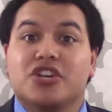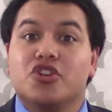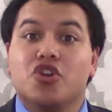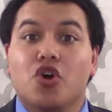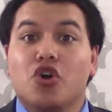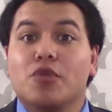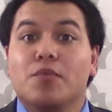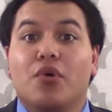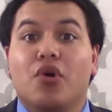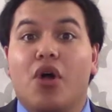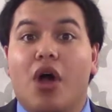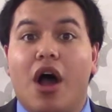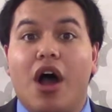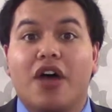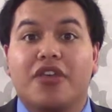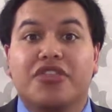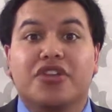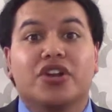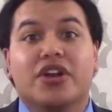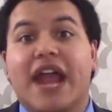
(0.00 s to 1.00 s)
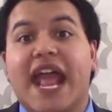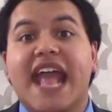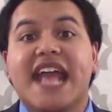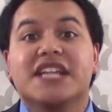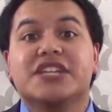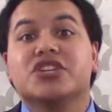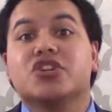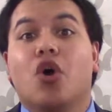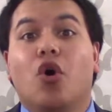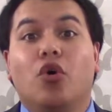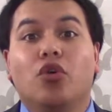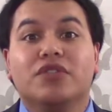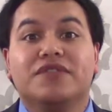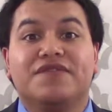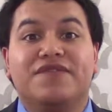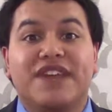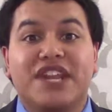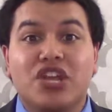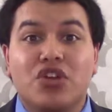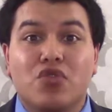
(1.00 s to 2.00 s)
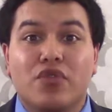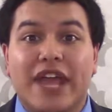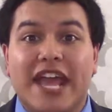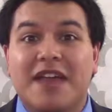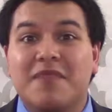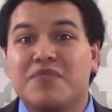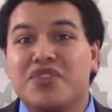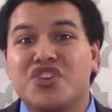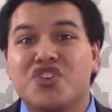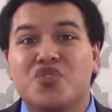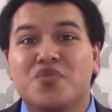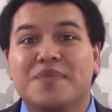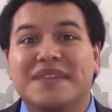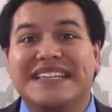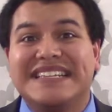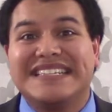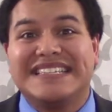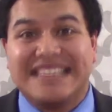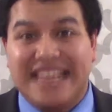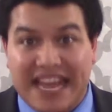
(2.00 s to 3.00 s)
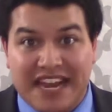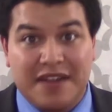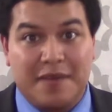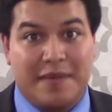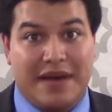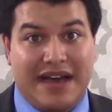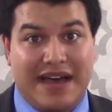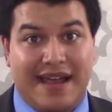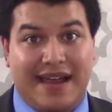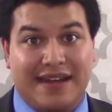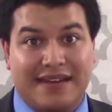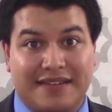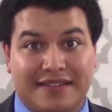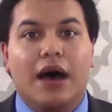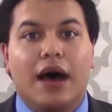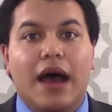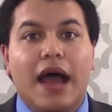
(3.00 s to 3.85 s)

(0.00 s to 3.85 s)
a notable author and an old video game human data mine.